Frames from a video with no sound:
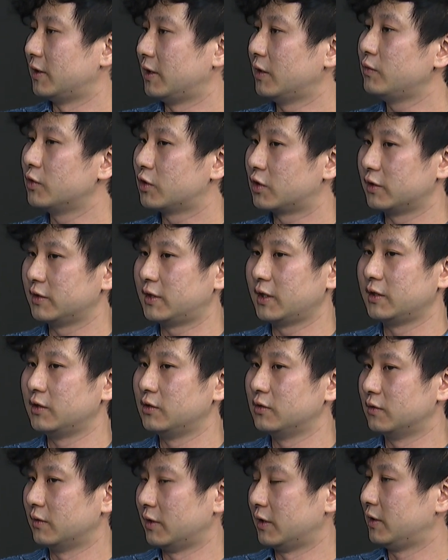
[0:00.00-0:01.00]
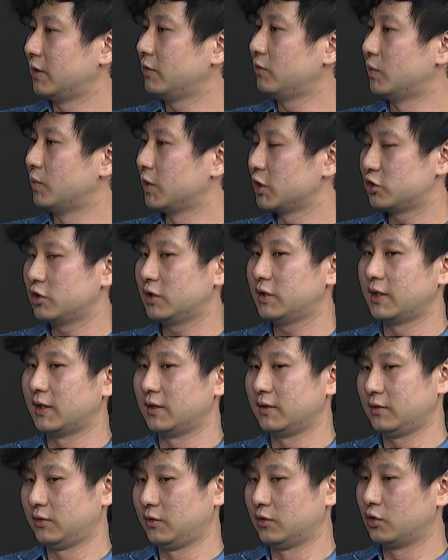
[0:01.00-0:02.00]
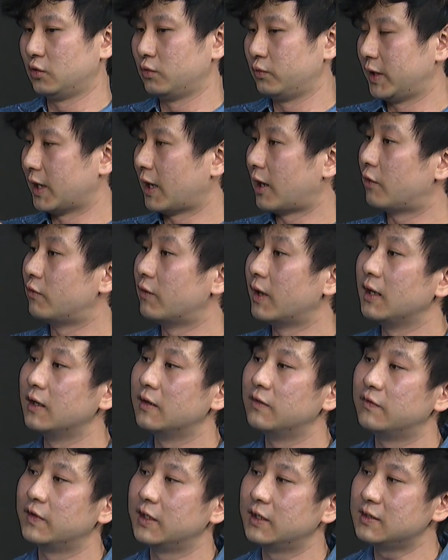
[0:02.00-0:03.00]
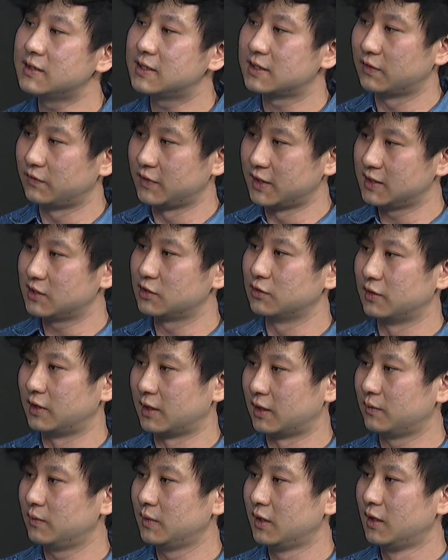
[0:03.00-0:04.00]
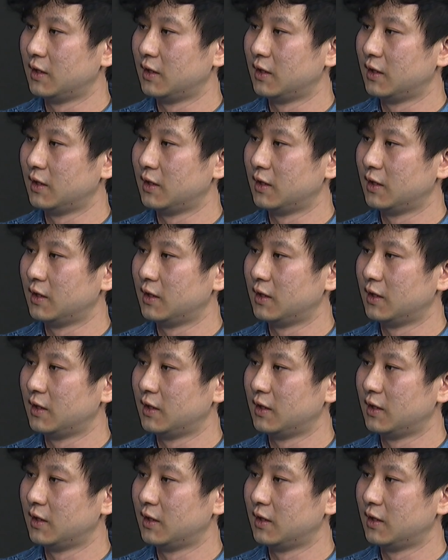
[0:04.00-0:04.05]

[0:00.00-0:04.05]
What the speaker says: and then we'll contact you, and then we make sure that we are relevant service to them.